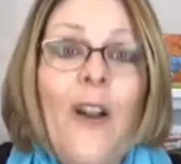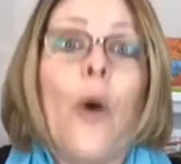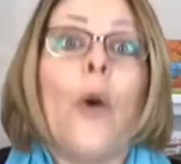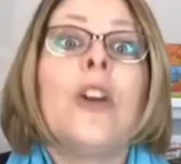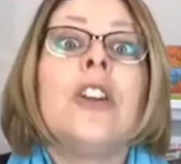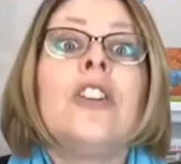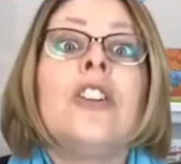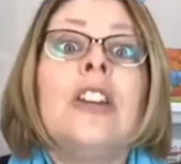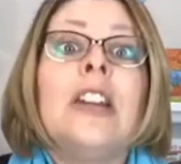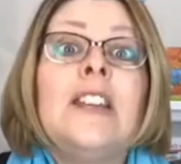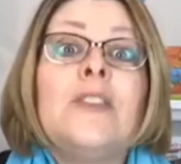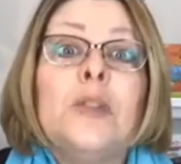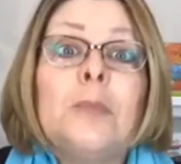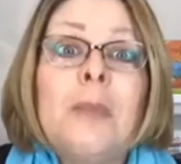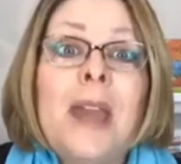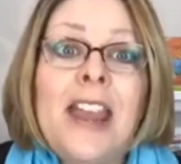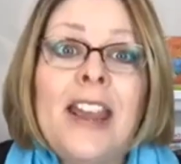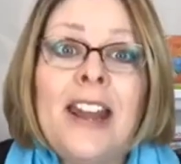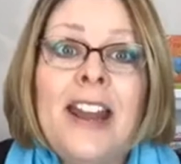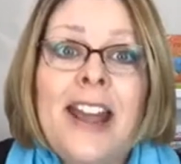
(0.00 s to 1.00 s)
Or you could even
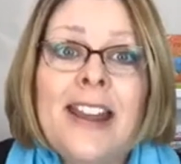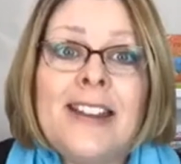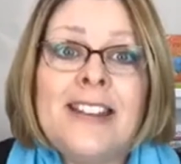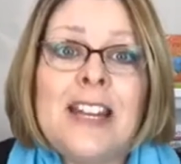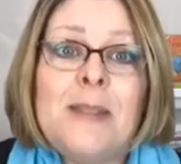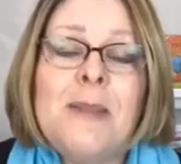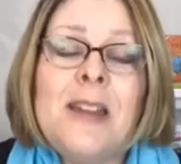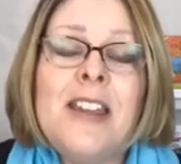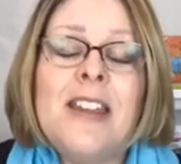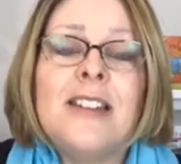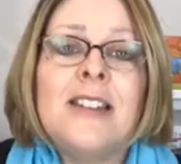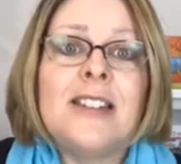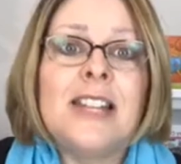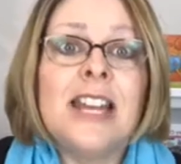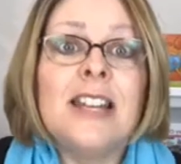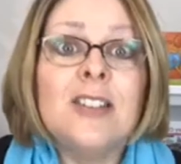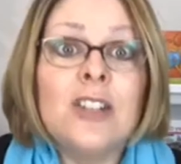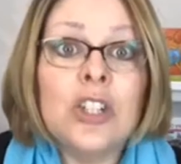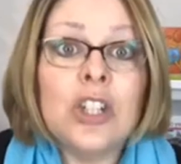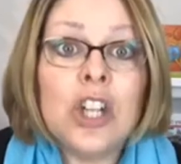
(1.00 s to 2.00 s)
make it academic and
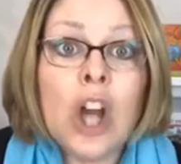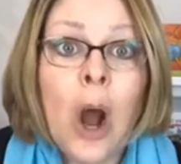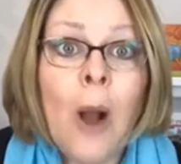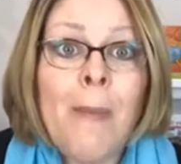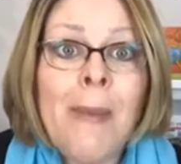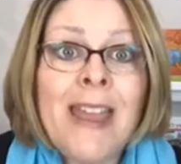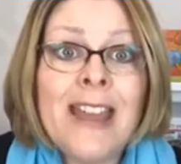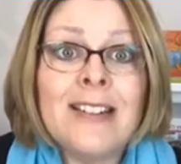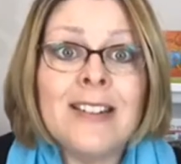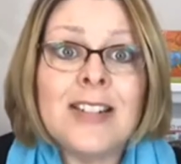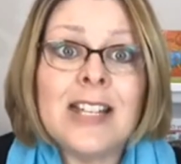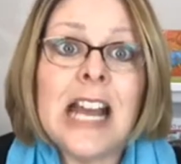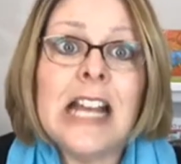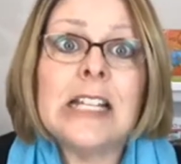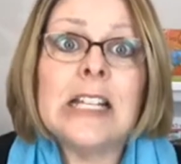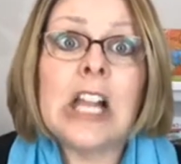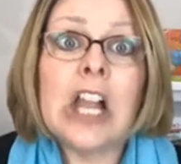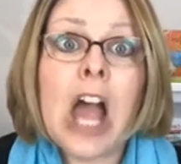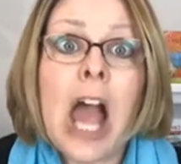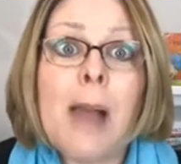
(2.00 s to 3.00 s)
say, Snowman
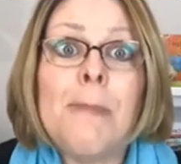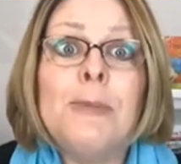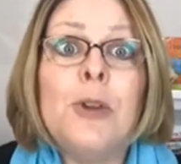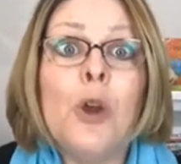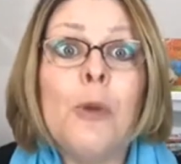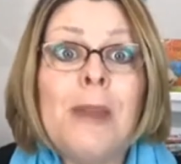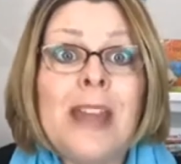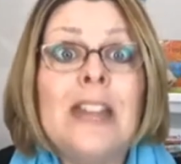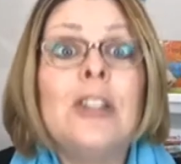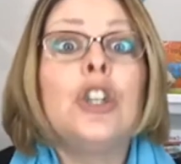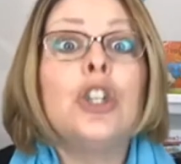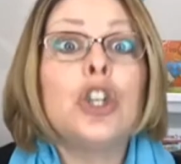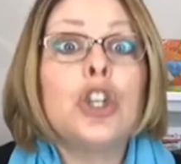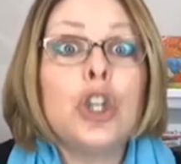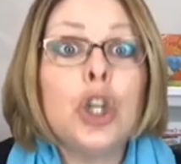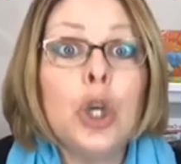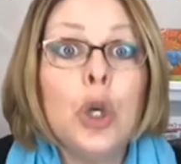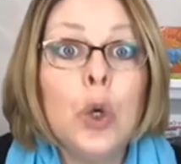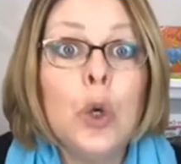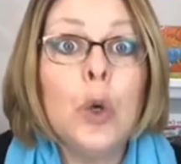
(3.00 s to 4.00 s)
says, clap your mittens
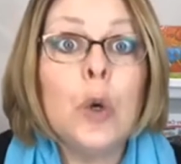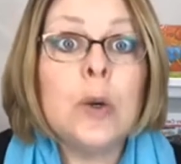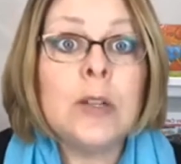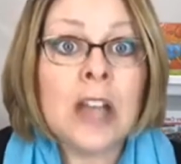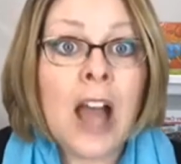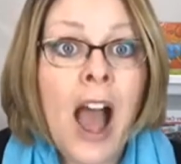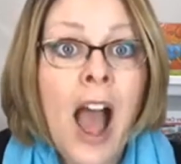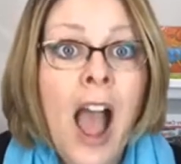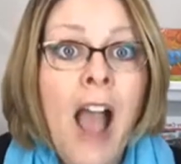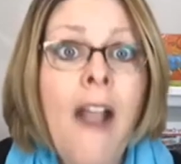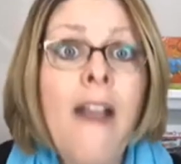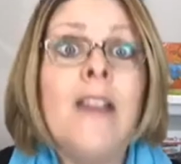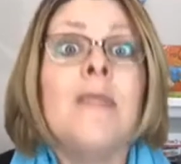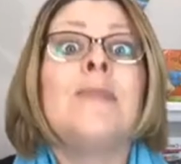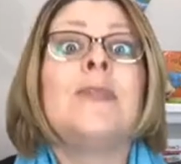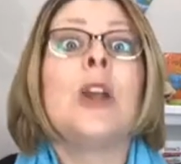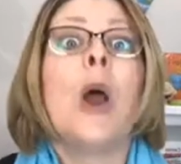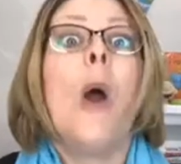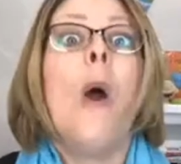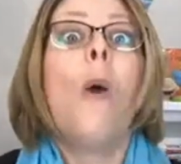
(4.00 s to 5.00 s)
2
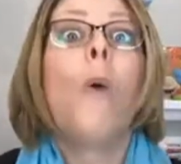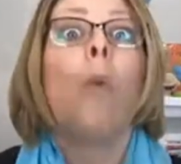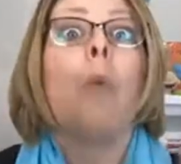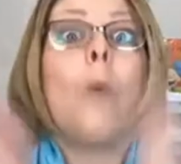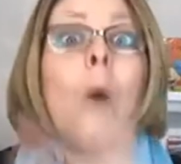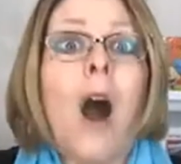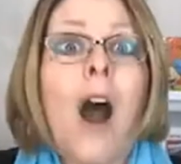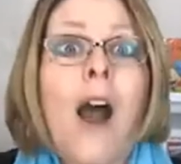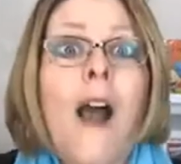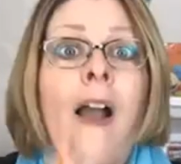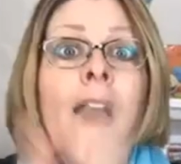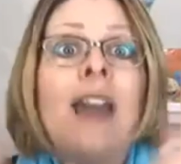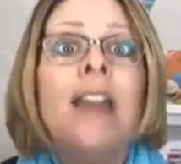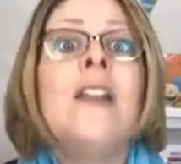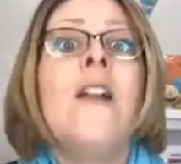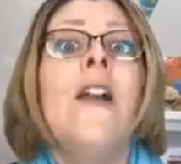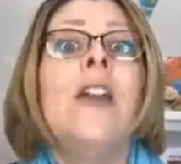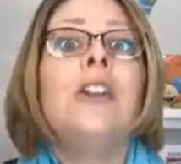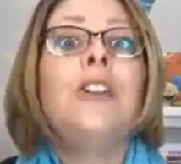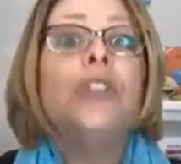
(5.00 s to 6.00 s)
times.
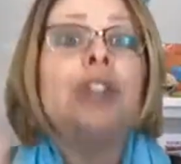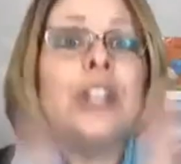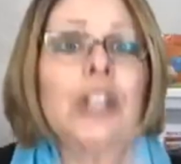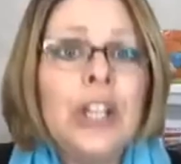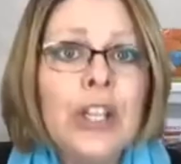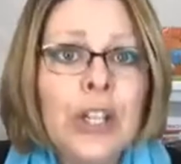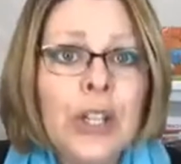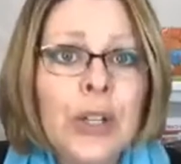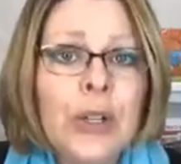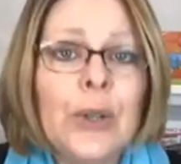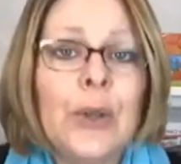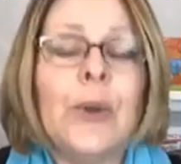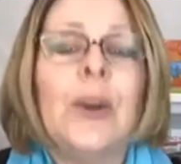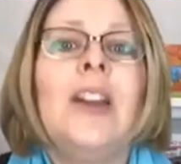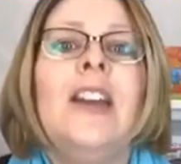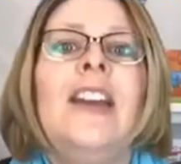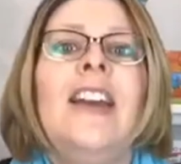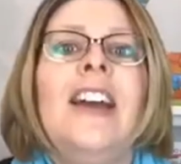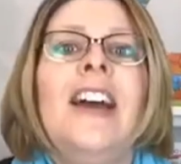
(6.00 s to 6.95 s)
1, 2.